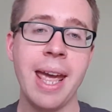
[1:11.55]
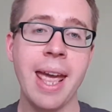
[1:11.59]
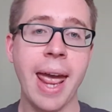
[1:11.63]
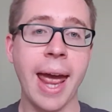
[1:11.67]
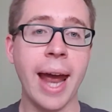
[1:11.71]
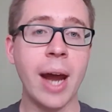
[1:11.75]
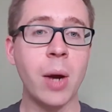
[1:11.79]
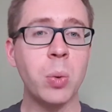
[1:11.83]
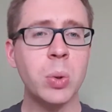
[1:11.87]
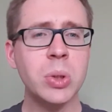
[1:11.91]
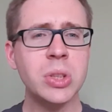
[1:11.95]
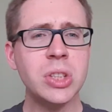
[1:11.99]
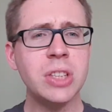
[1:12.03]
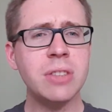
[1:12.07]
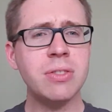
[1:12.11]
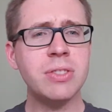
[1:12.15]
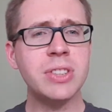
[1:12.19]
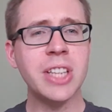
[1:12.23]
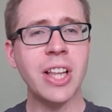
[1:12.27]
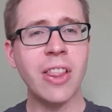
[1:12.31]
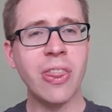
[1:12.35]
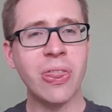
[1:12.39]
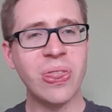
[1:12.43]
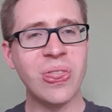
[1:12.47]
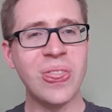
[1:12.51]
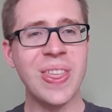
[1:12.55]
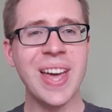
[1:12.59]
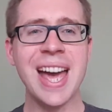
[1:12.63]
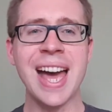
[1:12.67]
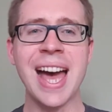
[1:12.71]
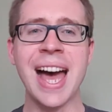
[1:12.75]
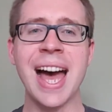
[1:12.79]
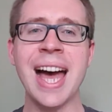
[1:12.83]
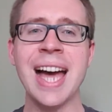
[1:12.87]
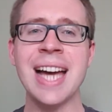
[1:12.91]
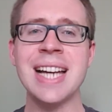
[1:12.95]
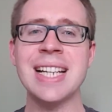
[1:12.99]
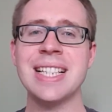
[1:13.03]
And once you've done
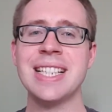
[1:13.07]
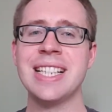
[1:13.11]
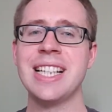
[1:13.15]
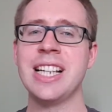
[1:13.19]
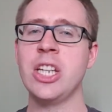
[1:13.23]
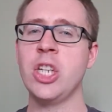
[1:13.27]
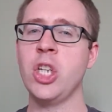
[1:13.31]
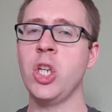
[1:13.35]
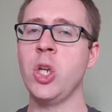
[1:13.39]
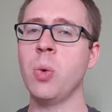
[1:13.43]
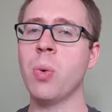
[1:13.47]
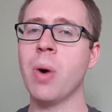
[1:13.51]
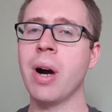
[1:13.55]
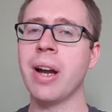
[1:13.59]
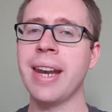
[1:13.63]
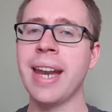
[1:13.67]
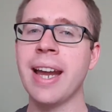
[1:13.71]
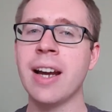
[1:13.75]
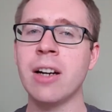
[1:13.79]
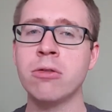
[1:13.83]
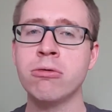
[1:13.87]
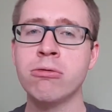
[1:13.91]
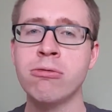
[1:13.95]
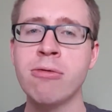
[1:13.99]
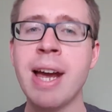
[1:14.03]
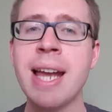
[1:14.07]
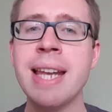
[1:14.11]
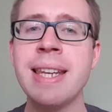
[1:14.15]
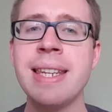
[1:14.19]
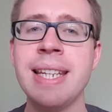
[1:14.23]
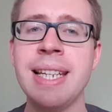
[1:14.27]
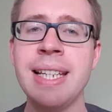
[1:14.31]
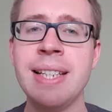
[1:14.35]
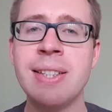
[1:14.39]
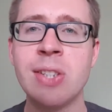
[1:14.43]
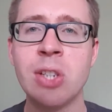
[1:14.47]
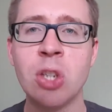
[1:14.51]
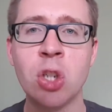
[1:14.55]
that, you are now
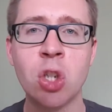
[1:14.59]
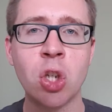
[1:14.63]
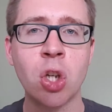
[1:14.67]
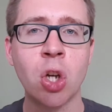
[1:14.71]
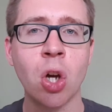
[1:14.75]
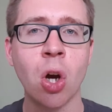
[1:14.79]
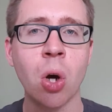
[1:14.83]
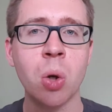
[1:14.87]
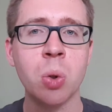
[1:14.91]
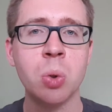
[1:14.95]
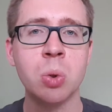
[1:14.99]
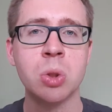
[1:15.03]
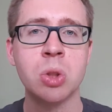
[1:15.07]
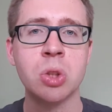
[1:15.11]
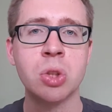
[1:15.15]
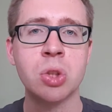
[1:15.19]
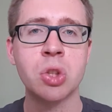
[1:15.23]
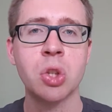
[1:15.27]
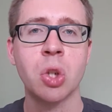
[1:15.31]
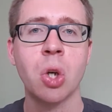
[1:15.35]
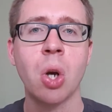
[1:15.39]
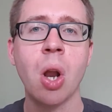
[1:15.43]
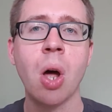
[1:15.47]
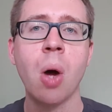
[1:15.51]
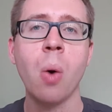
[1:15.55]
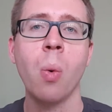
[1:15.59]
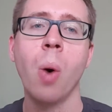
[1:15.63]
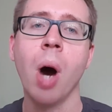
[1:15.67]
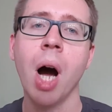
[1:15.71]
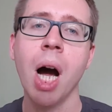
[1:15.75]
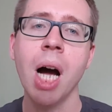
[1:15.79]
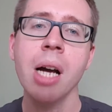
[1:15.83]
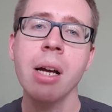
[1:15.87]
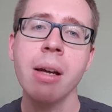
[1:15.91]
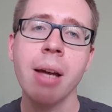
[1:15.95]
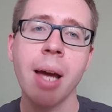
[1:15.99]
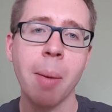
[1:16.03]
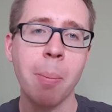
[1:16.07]
ready to go
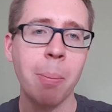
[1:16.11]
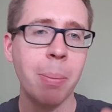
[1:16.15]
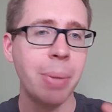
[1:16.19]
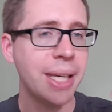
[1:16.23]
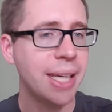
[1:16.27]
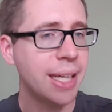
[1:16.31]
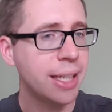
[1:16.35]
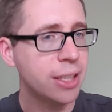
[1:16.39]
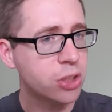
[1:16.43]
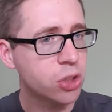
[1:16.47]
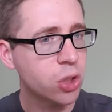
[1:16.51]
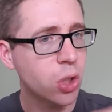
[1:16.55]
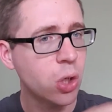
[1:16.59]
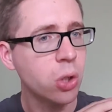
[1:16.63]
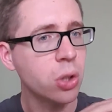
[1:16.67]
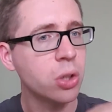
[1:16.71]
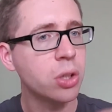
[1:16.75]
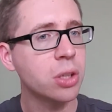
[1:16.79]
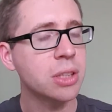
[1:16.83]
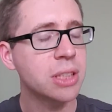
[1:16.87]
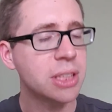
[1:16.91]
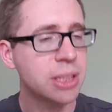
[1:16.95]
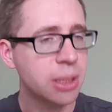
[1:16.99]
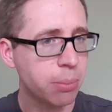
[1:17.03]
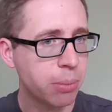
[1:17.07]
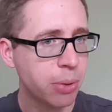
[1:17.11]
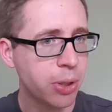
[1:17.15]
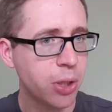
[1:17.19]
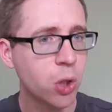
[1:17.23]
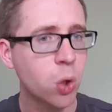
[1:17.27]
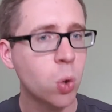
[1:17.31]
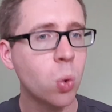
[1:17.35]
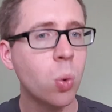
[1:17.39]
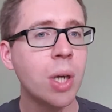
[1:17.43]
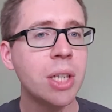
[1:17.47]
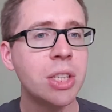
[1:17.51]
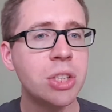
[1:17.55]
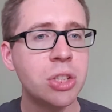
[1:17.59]
slower and begin to look at some of the
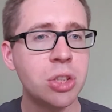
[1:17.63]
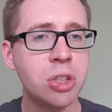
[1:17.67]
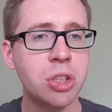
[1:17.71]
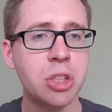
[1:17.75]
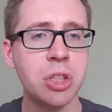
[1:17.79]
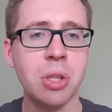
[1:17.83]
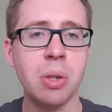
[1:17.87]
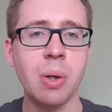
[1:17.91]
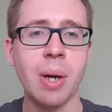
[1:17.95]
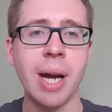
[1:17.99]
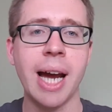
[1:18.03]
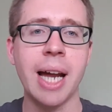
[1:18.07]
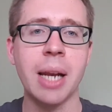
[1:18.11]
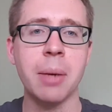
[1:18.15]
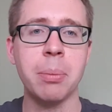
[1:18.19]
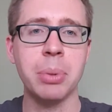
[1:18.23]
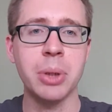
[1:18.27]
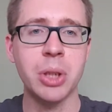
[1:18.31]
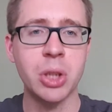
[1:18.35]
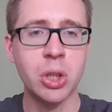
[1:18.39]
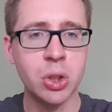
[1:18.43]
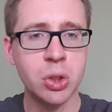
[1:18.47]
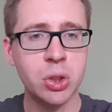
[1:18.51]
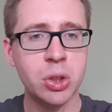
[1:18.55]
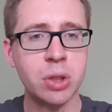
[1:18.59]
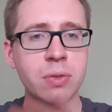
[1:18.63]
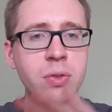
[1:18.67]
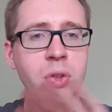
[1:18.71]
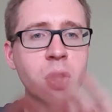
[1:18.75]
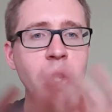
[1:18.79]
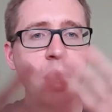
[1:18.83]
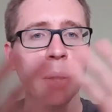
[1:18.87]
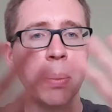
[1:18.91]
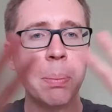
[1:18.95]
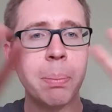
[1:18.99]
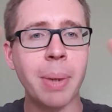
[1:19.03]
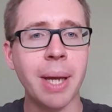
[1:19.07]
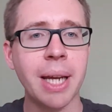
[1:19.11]
questions you had, because you've got a
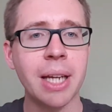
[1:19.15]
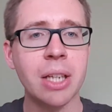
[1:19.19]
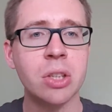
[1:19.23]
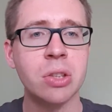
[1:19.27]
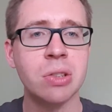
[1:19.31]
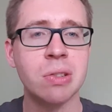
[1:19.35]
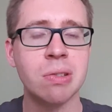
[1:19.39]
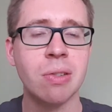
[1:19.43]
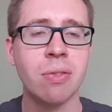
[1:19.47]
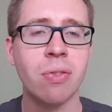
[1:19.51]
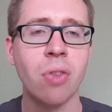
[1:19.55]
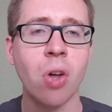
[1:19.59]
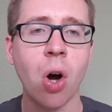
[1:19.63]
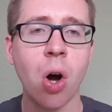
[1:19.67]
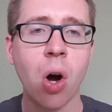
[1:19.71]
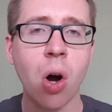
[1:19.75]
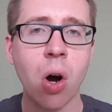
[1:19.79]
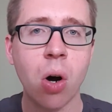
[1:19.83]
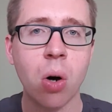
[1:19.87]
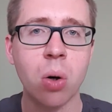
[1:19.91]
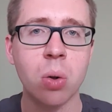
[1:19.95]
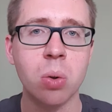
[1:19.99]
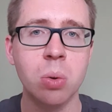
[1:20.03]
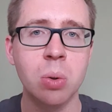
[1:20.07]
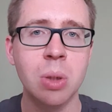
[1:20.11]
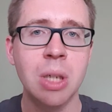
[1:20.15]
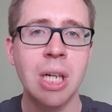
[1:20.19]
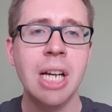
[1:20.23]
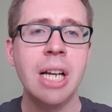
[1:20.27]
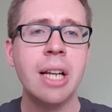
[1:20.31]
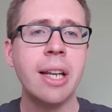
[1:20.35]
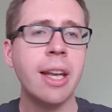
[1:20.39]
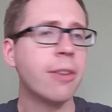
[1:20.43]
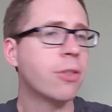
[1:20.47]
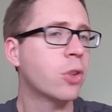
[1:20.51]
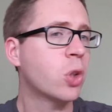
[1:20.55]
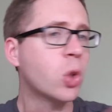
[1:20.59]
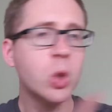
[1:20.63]
picture of the whole.
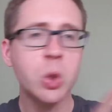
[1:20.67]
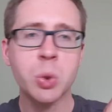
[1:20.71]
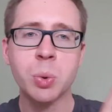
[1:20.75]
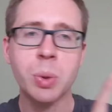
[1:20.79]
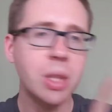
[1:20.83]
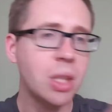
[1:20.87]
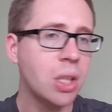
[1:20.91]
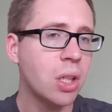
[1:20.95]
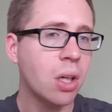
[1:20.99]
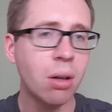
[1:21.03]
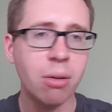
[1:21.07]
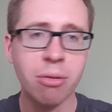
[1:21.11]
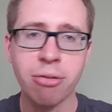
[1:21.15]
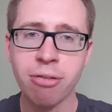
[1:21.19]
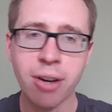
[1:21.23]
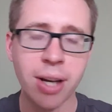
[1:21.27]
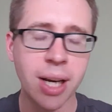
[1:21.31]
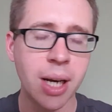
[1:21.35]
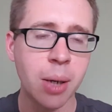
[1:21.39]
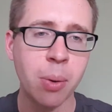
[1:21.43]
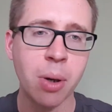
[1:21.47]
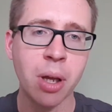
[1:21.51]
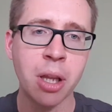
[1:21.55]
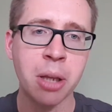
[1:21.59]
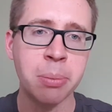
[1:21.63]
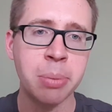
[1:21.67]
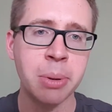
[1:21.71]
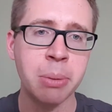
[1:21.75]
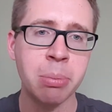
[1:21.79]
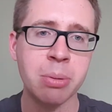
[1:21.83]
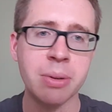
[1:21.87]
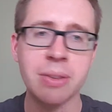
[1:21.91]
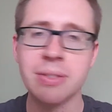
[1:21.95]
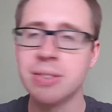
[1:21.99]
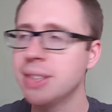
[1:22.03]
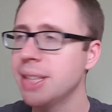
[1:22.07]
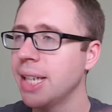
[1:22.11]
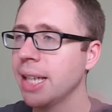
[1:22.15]
Now, of course, we can go and find out what other people
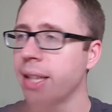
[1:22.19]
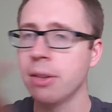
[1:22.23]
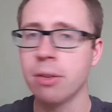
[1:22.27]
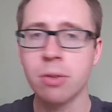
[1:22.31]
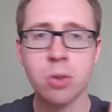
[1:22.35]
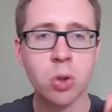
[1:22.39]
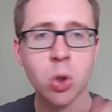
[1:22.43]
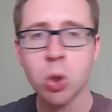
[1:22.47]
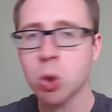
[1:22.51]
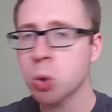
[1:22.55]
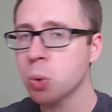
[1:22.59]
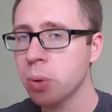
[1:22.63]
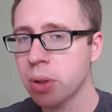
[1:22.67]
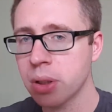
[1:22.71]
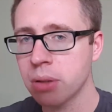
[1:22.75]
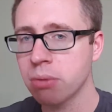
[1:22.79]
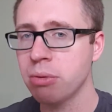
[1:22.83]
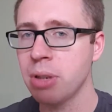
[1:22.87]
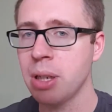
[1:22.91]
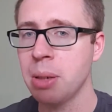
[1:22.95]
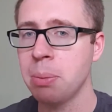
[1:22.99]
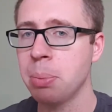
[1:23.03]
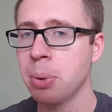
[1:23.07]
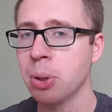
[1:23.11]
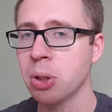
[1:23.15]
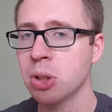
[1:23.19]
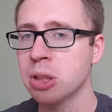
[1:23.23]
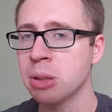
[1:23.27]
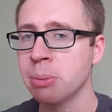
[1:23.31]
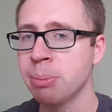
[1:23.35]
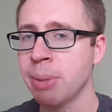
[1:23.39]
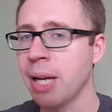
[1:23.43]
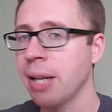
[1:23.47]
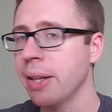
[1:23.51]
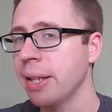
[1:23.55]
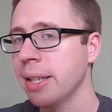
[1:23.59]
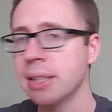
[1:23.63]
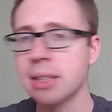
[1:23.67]
have said, and of course we can read books
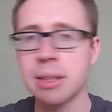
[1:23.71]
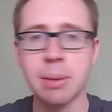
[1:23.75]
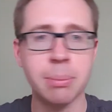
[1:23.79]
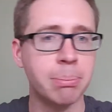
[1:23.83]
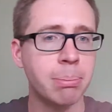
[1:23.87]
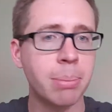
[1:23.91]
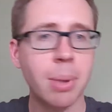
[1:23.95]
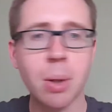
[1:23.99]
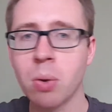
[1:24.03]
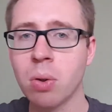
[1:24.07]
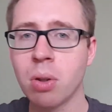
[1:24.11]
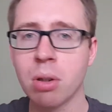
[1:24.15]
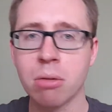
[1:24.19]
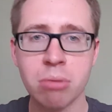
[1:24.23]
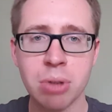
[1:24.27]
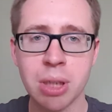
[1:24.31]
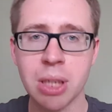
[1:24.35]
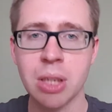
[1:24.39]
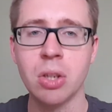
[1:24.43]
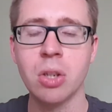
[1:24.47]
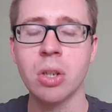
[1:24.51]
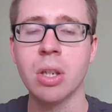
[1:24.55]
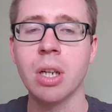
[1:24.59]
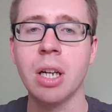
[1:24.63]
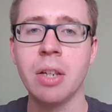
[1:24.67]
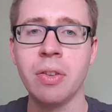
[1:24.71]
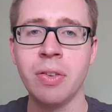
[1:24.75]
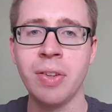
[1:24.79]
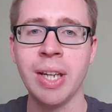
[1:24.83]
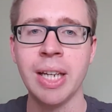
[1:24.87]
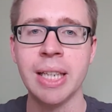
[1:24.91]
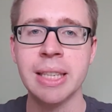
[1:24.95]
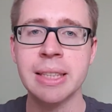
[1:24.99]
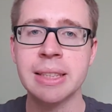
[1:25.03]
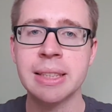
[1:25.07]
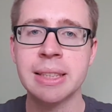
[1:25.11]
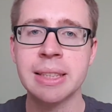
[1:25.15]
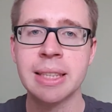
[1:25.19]
about this, and both are really good
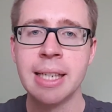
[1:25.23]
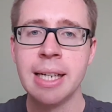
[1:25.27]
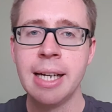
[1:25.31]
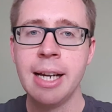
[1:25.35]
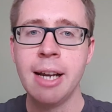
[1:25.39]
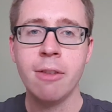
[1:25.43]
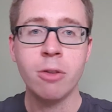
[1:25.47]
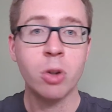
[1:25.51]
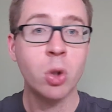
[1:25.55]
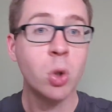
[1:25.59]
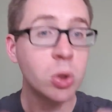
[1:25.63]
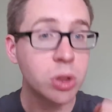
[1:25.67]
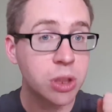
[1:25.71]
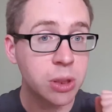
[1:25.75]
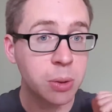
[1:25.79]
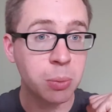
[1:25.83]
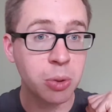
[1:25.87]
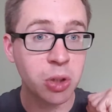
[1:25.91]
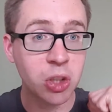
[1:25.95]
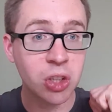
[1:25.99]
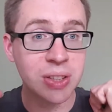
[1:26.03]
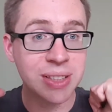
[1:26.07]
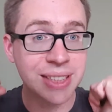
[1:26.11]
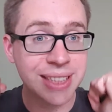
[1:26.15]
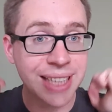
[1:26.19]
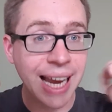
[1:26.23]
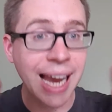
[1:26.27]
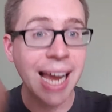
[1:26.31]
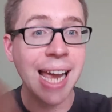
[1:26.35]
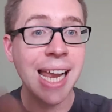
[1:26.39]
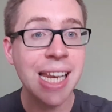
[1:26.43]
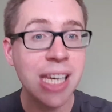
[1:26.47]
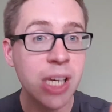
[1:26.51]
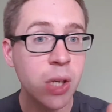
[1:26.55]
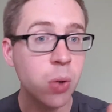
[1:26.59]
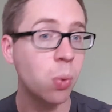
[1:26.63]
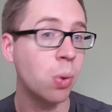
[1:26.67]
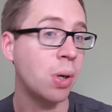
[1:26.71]
ideas. Of course, someone could tell
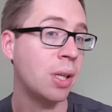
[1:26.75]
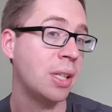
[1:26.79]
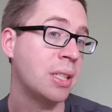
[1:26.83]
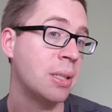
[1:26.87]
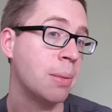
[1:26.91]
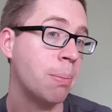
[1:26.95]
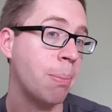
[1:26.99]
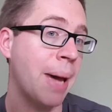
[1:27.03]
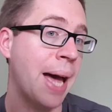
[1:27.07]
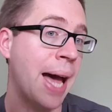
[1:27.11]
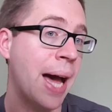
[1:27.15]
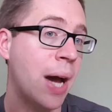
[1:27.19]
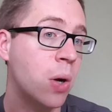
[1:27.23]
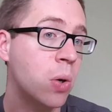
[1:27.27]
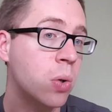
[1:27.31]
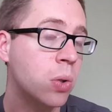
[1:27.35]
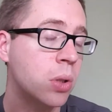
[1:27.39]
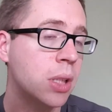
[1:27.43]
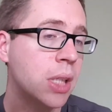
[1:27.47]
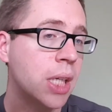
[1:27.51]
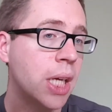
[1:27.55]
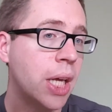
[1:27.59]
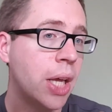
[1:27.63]
you what it's about,